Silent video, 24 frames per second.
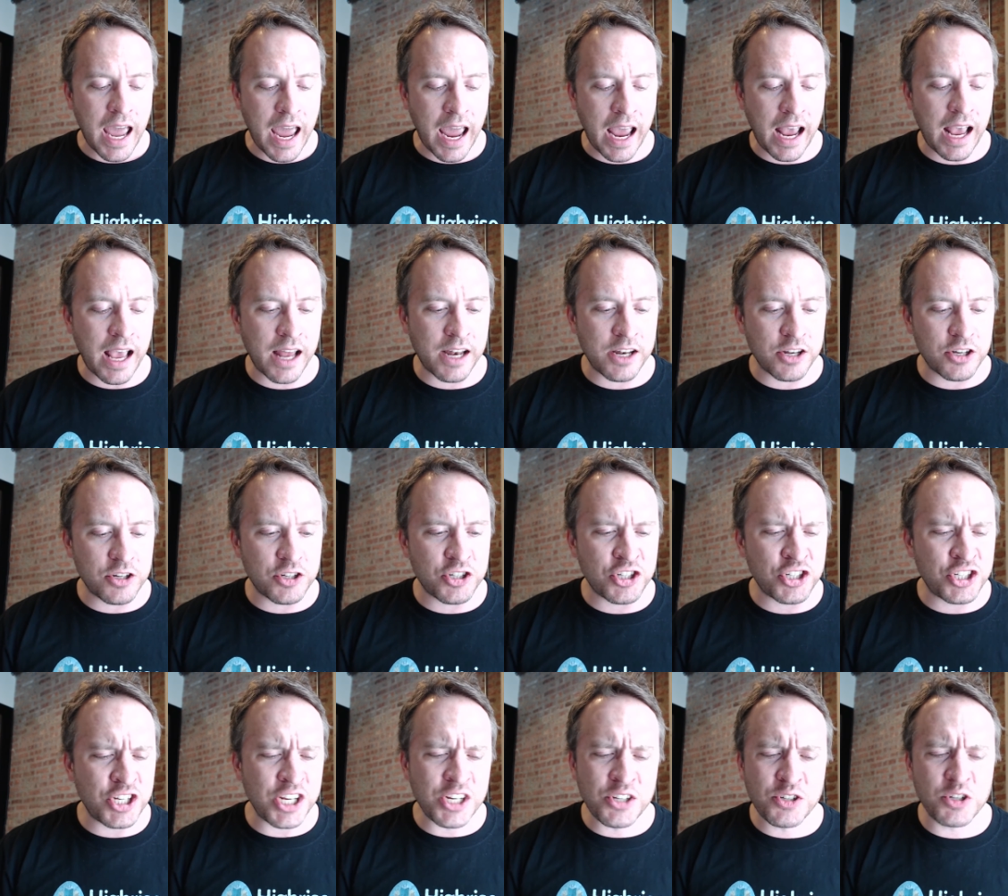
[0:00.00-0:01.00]
and
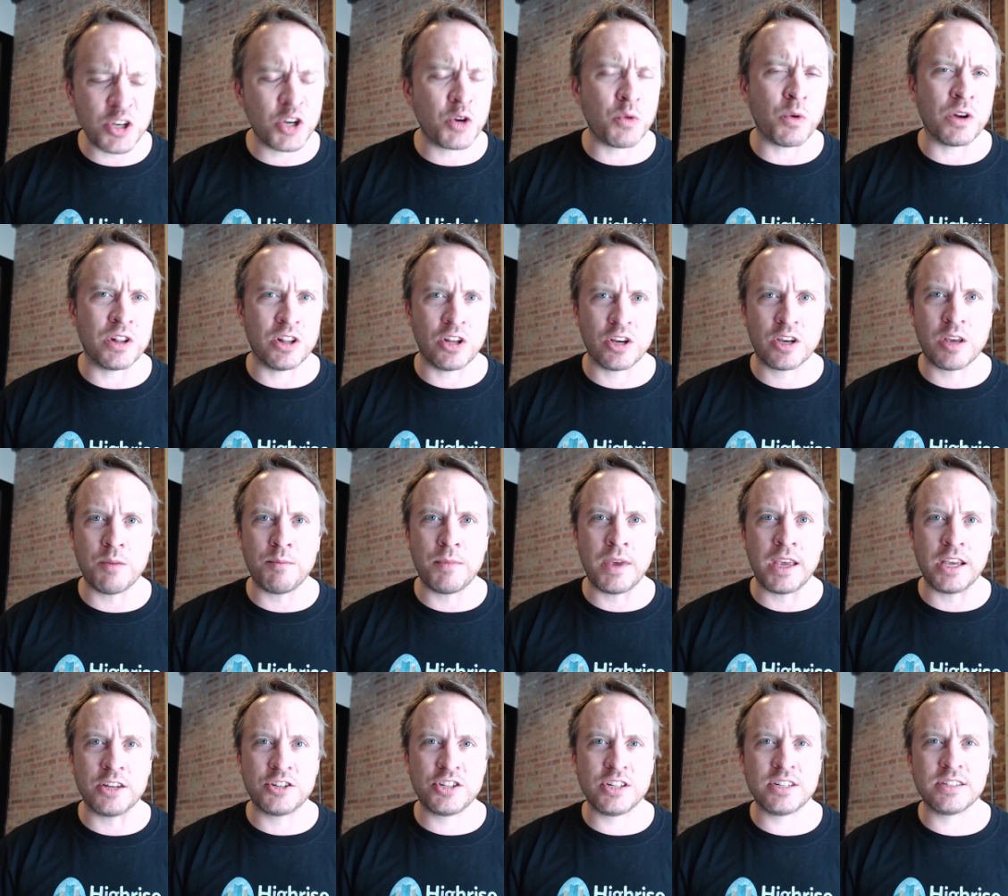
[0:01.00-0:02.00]
she took one look at
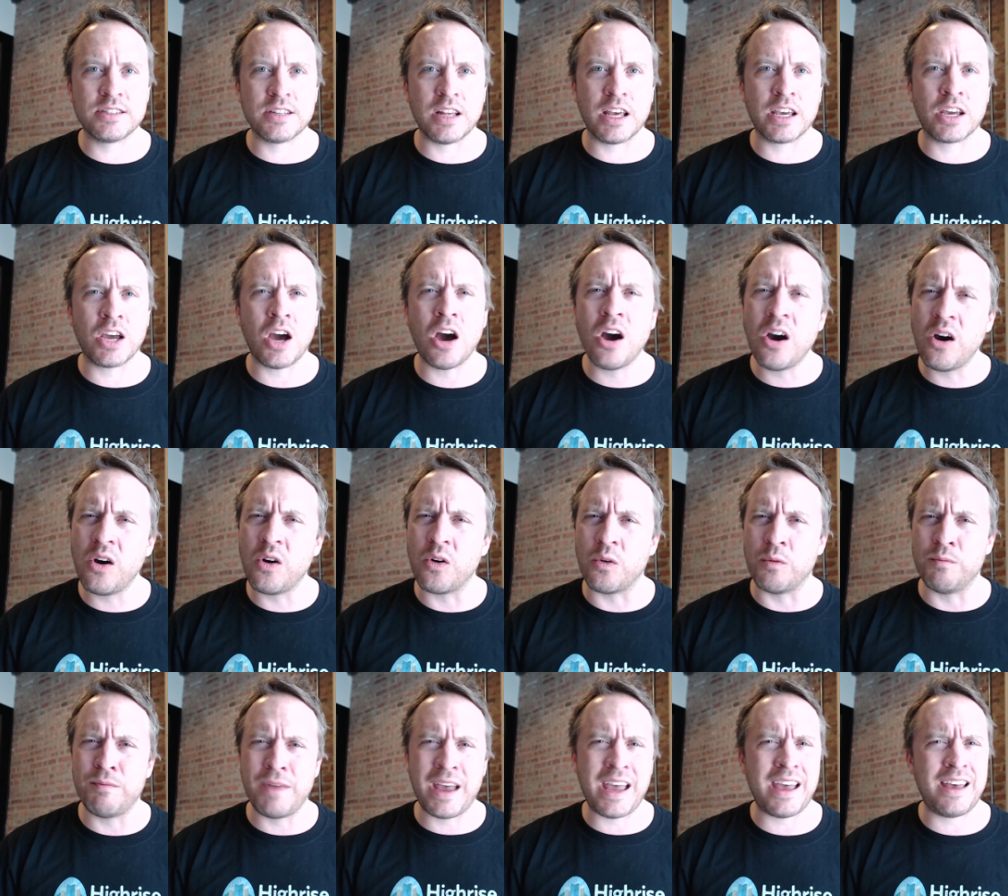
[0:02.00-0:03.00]
me and she's like
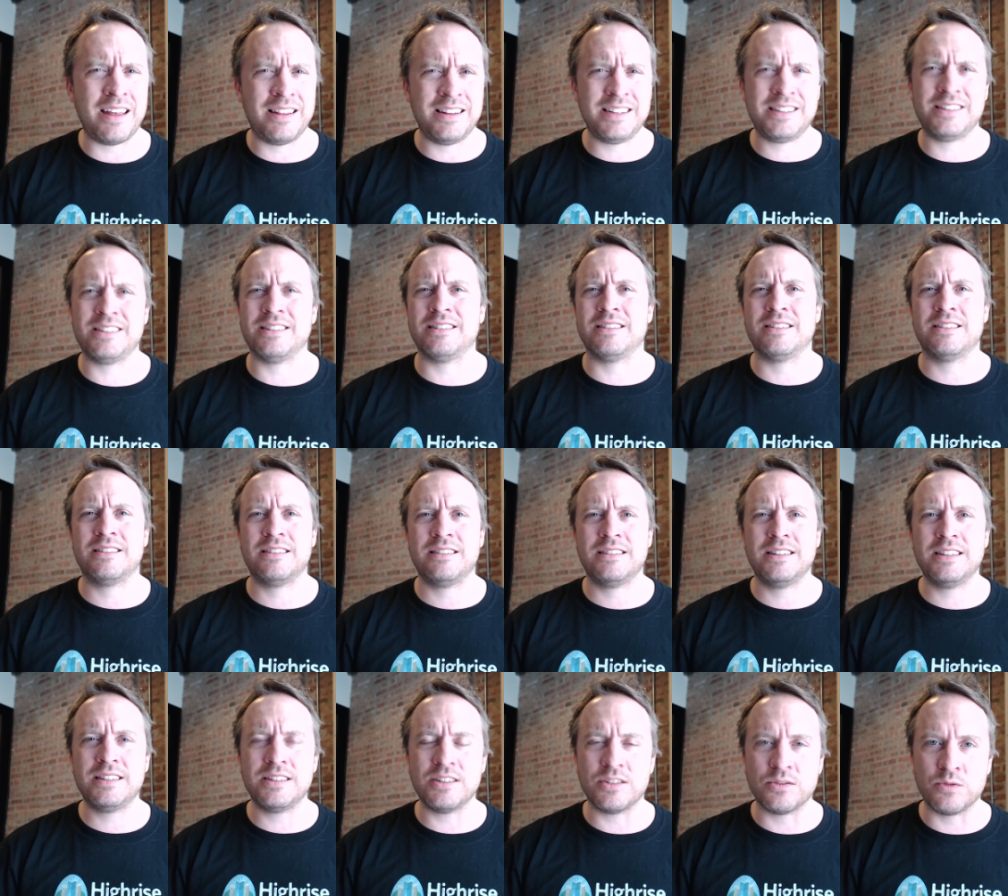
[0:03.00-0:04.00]
oh man this is
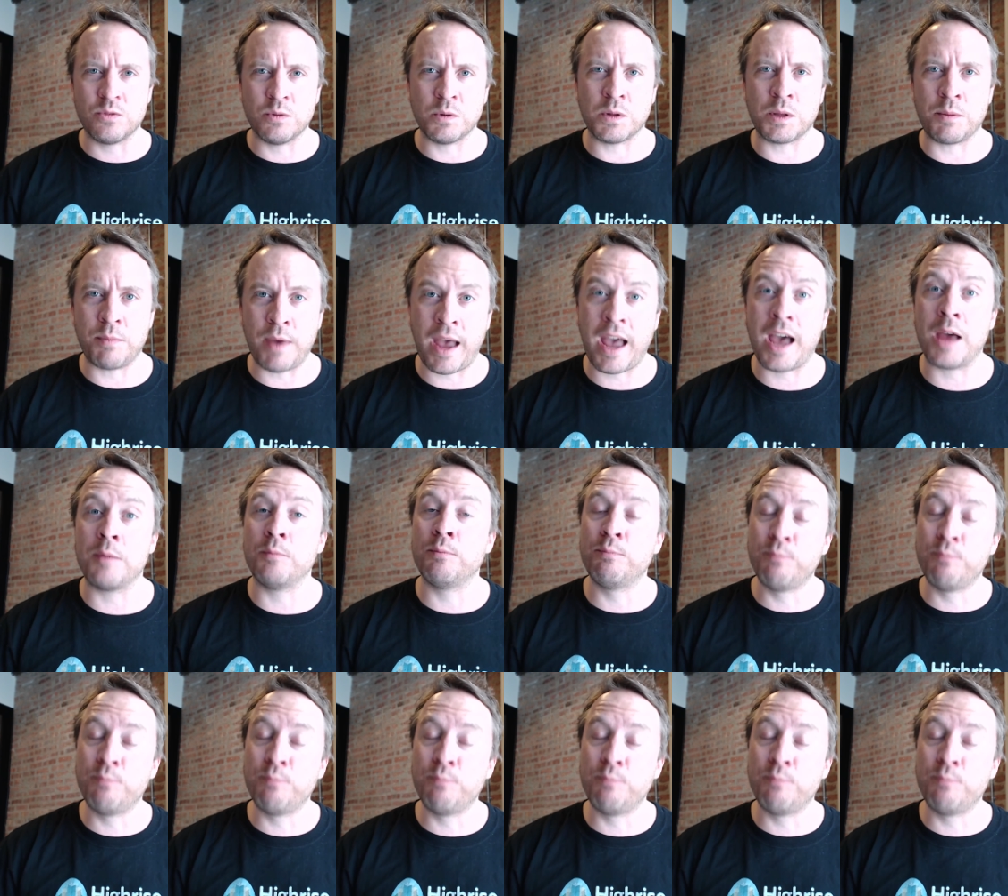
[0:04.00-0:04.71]
this is really bad